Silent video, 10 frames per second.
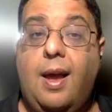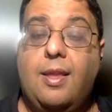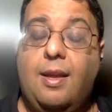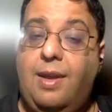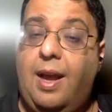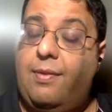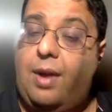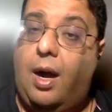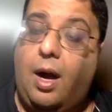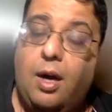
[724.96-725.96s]
And then we
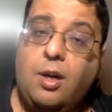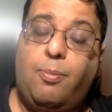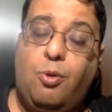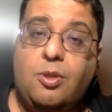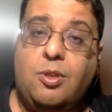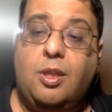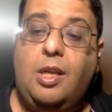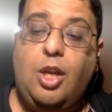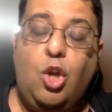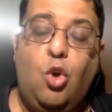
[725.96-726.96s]
have a hard approach that
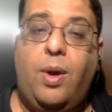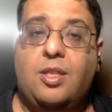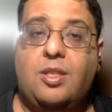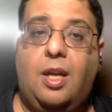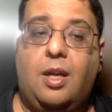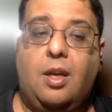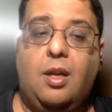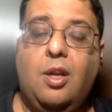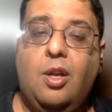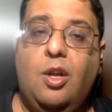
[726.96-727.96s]
the EU has
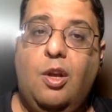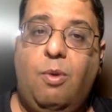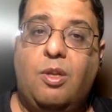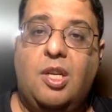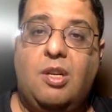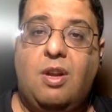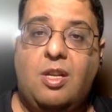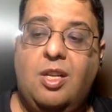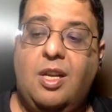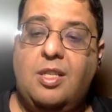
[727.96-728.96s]
taken. What's
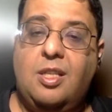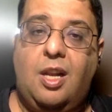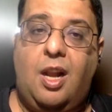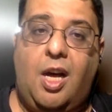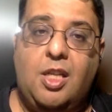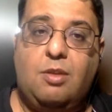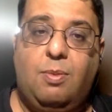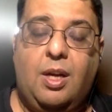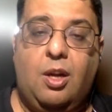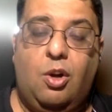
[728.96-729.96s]
interesting is in the last
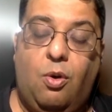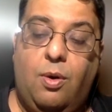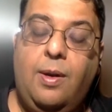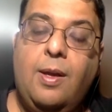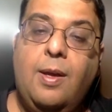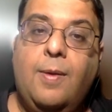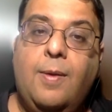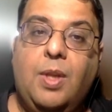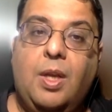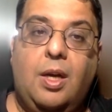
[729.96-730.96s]
week alone,
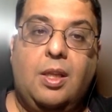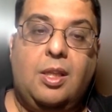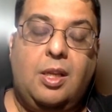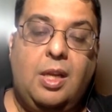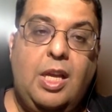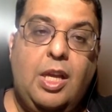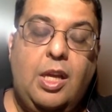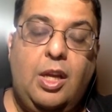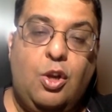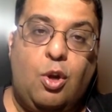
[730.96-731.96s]

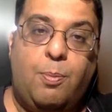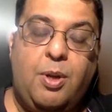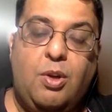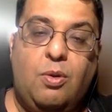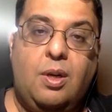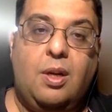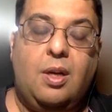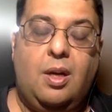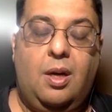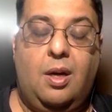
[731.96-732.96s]
three European Union
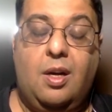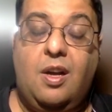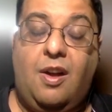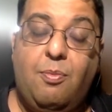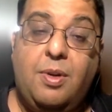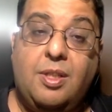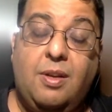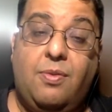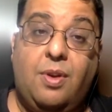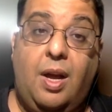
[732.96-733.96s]

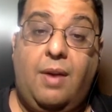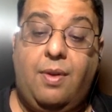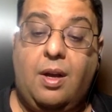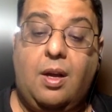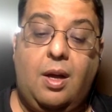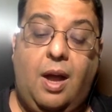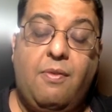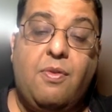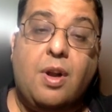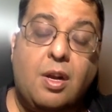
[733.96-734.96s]
governments
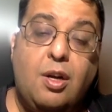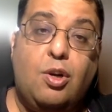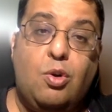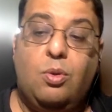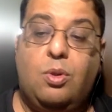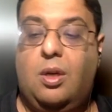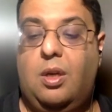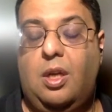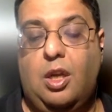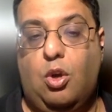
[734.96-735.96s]
have written to
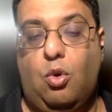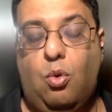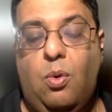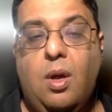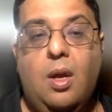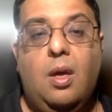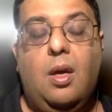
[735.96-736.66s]
the EU